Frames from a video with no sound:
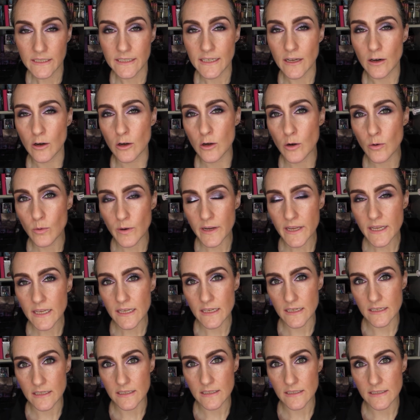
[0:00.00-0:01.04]
Now, Chloé
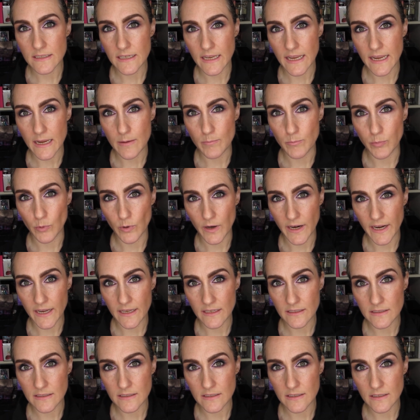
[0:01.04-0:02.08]
is a
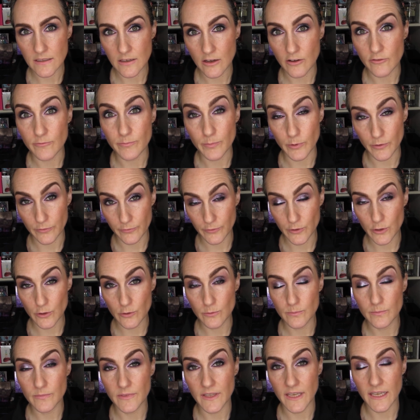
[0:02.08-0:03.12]
brand of
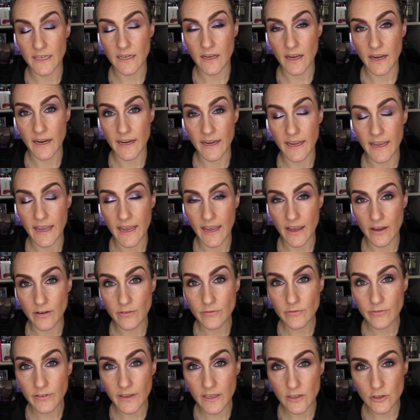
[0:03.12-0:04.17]
perfume that I
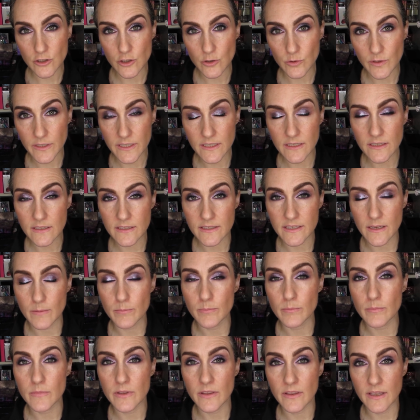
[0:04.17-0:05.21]
have enjoyed
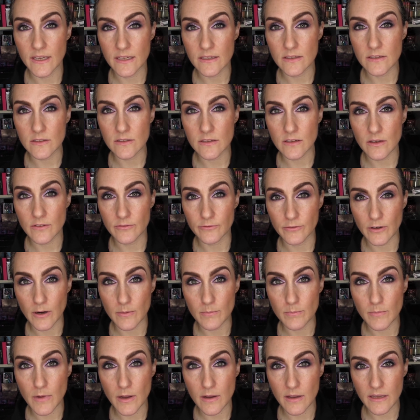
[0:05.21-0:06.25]
some things
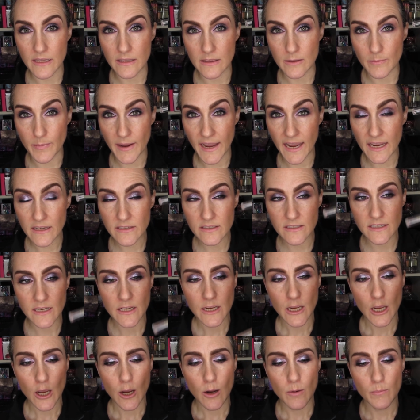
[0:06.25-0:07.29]
from in the past,
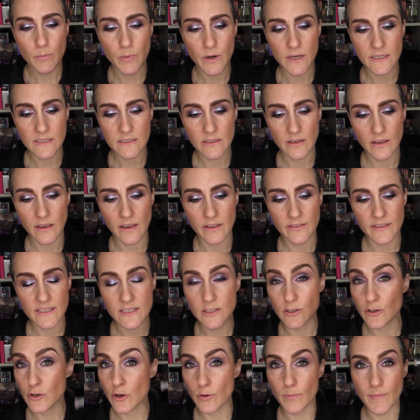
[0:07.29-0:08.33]
but
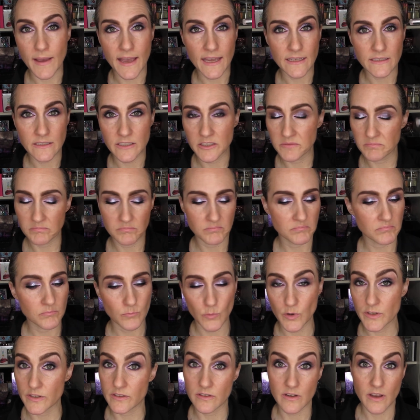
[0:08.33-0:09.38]
this Nomad
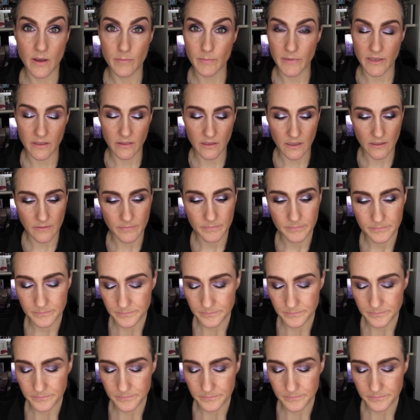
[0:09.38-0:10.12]
was not my thing.